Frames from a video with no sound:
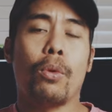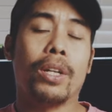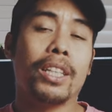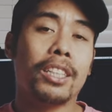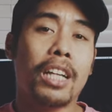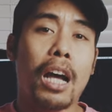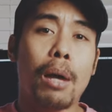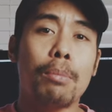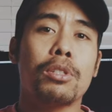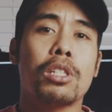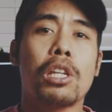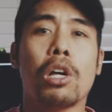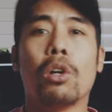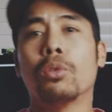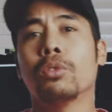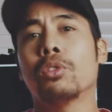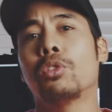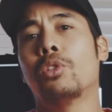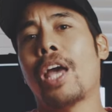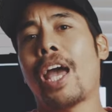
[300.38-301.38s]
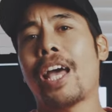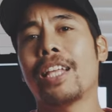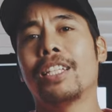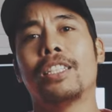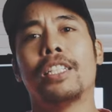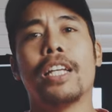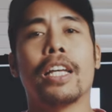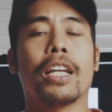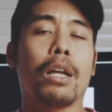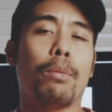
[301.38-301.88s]
when it comes down to
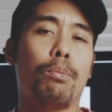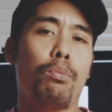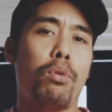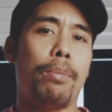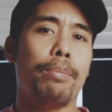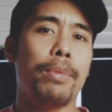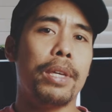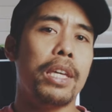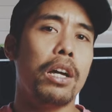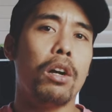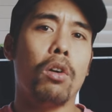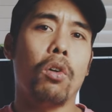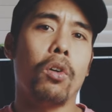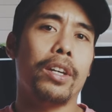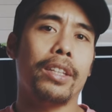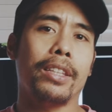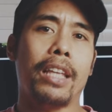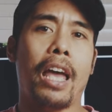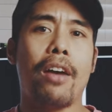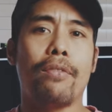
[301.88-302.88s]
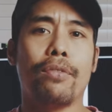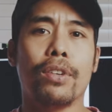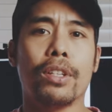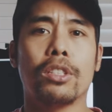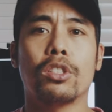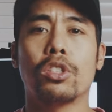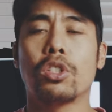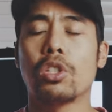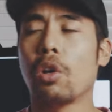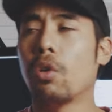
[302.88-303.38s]
editing in Premiere or in
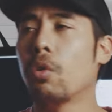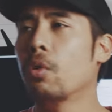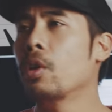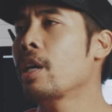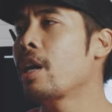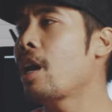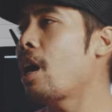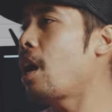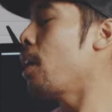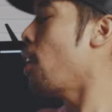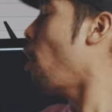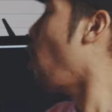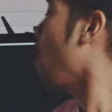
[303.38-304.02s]
Avid. So I